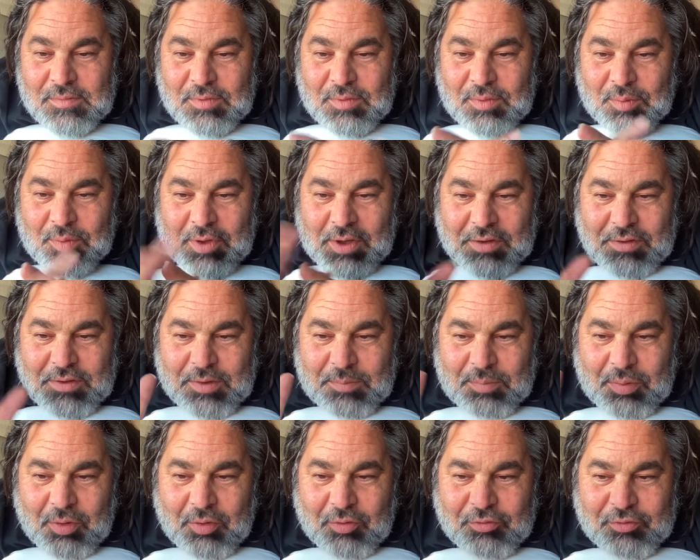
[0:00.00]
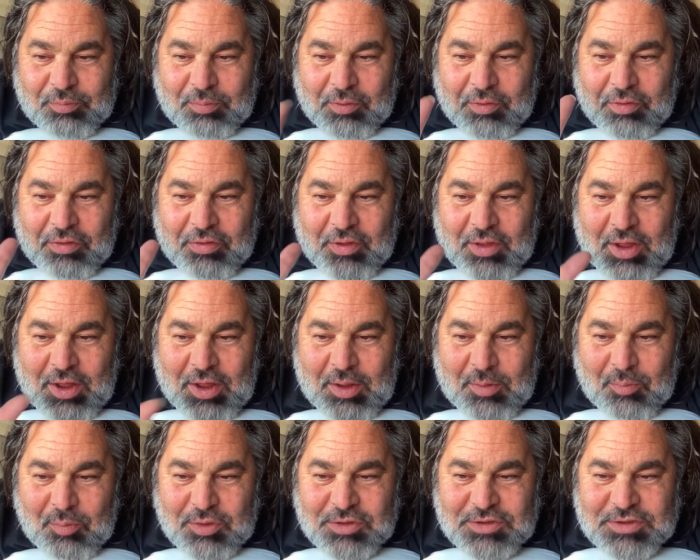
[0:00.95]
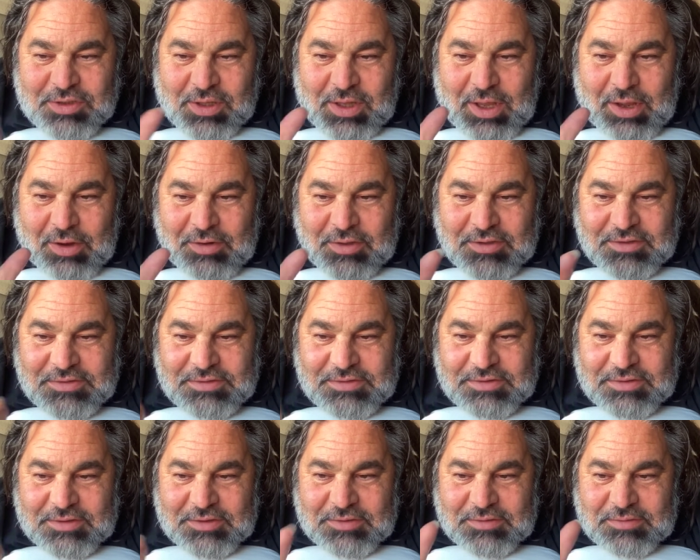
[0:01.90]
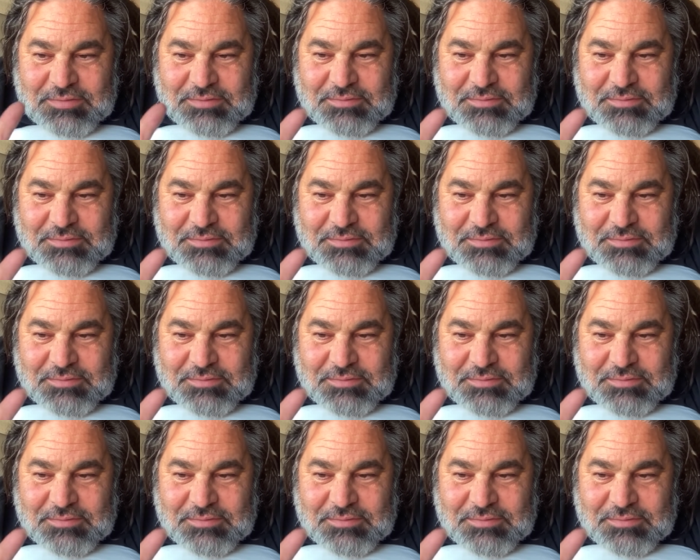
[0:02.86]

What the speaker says: we had the opposable thumb, which allowed us to,